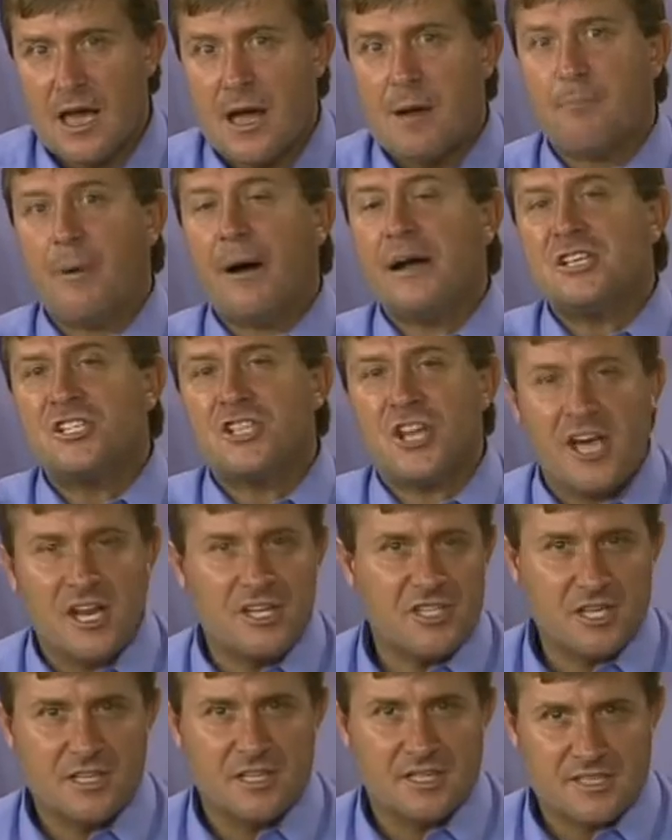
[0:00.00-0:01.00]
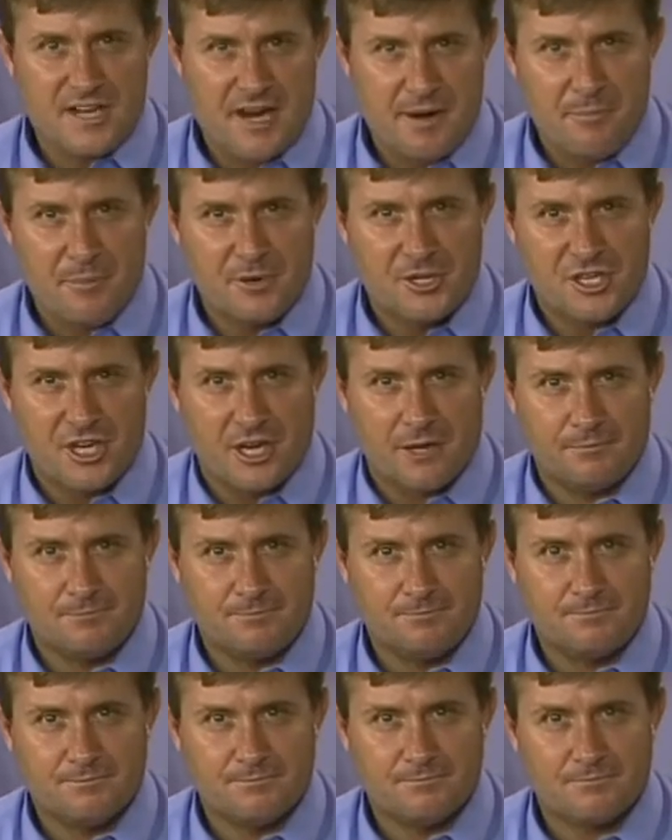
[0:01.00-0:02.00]
by changing the temperature?
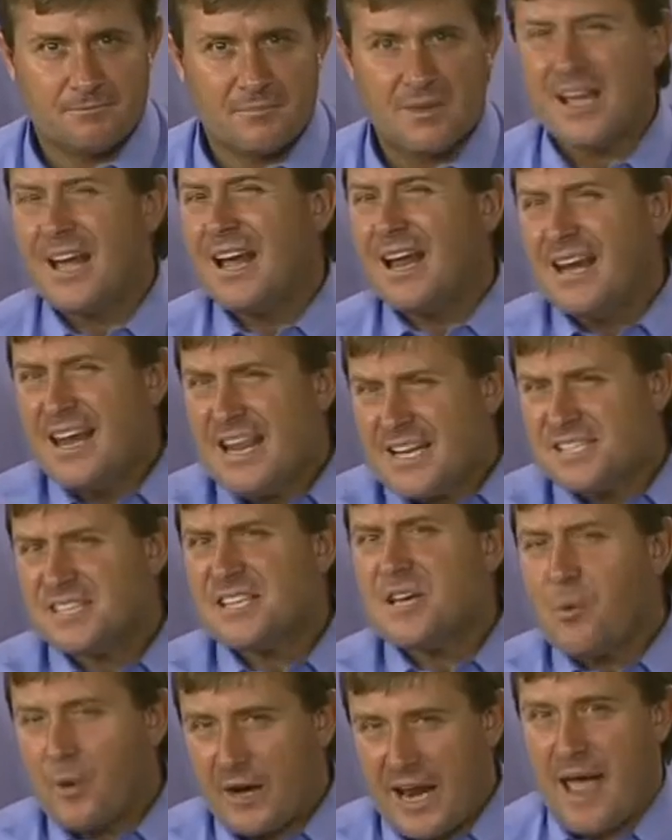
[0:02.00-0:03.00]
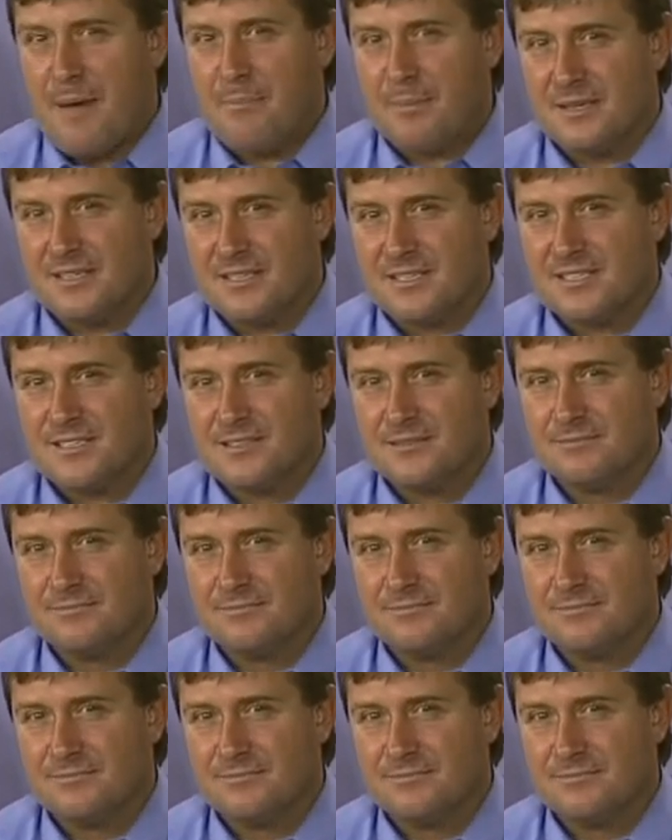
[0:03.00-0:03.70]
Let's see what happens.